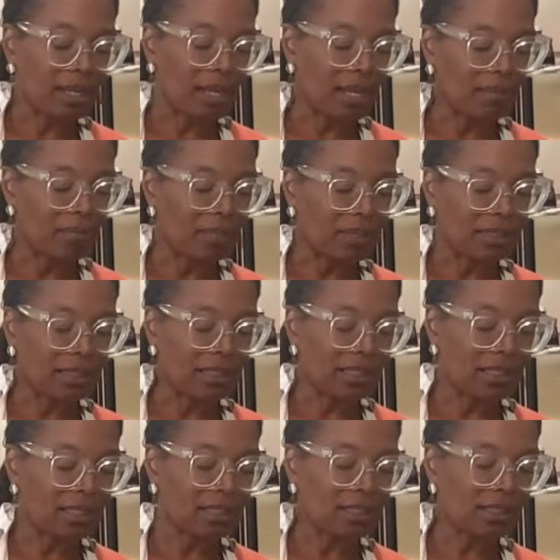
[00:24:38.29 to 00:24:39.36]
And mix it
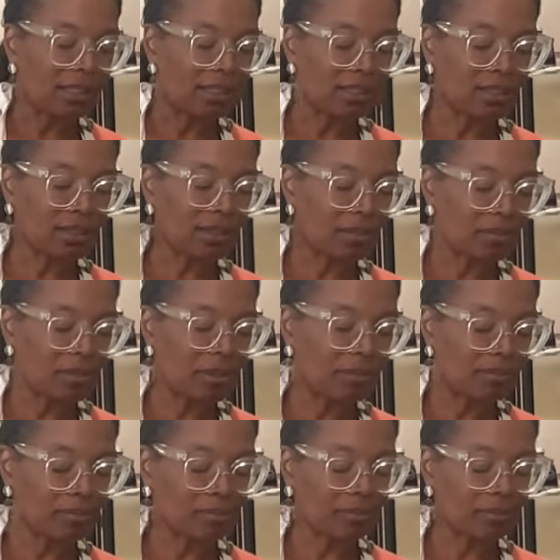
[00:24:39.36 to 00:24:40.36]
in just a little bit.